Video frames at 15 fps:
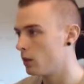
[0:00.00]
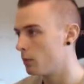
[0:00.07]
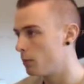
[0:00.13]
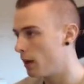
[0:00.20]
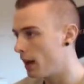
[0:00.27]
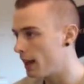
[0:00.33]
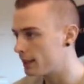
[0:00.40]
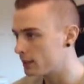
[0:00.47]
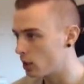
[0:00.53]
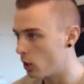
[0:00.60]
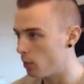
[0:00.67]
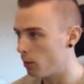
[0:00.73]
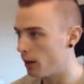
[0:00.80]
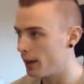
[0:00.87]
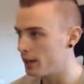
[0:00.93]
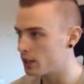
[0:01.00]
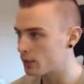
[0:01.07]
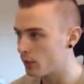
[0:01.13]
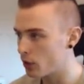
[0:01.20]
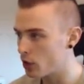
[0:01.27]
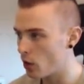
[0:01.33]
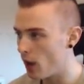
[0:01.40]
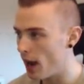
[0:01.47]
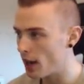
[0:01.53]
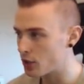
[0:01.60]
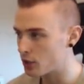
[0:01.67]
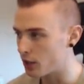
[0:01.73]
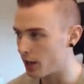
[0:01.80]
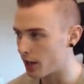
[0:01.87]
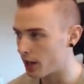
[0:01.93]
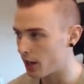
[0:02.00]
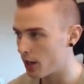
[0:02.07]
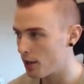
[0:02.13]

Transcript: Palacio, please, for your hat-trick.